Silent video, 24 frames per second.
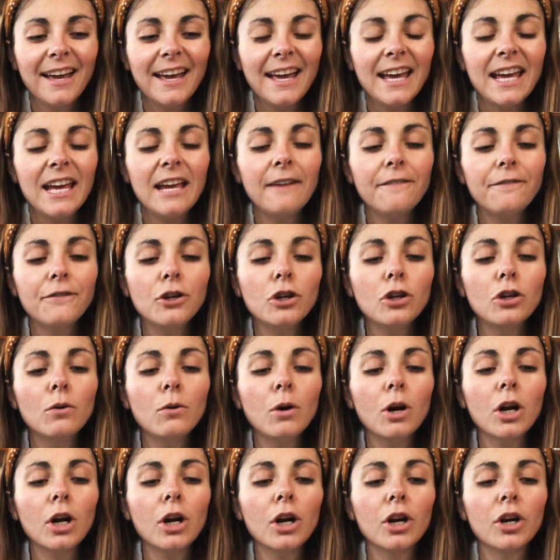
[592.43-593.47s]
If you
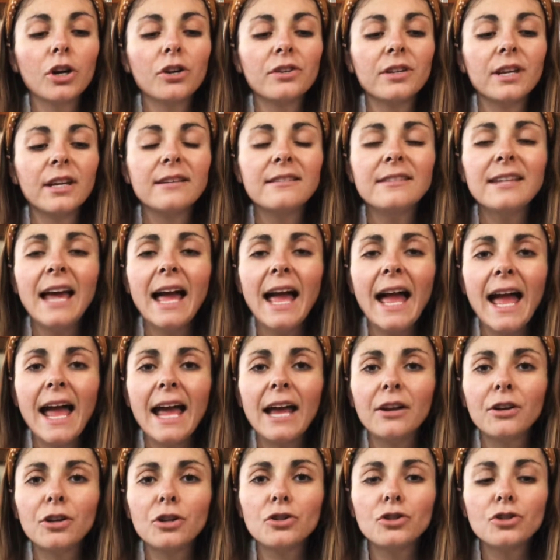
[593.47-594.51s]
earned
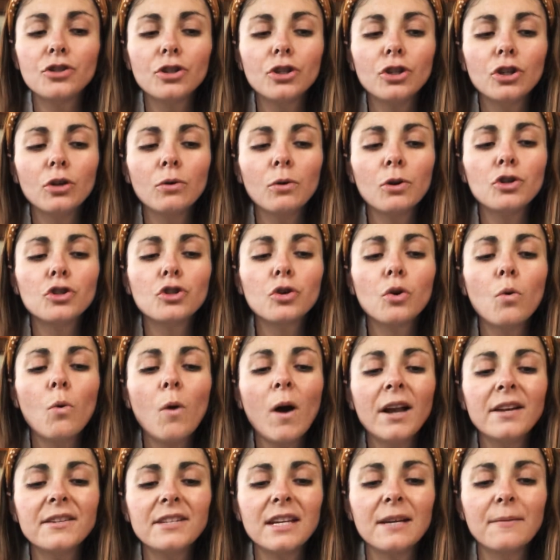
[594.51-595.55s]
10 to
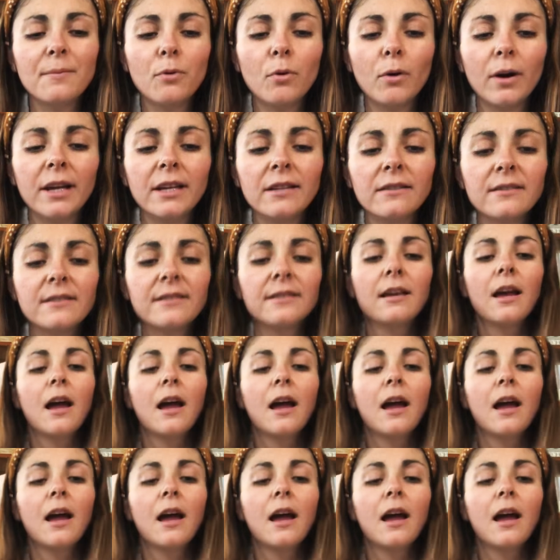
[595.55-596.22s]
20 points,